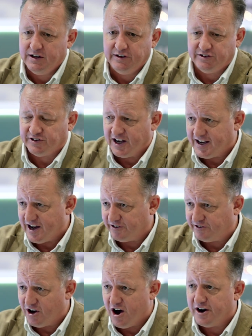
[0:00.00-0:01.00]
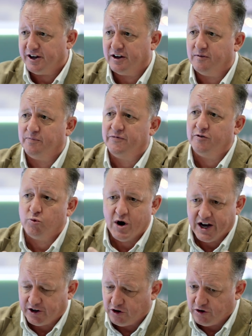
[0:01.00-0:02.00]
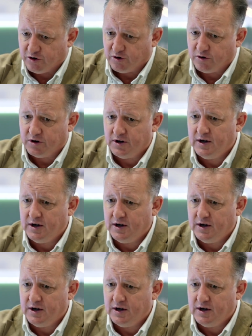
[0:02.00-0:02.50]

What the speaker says: steakhouse dining, Wagyu,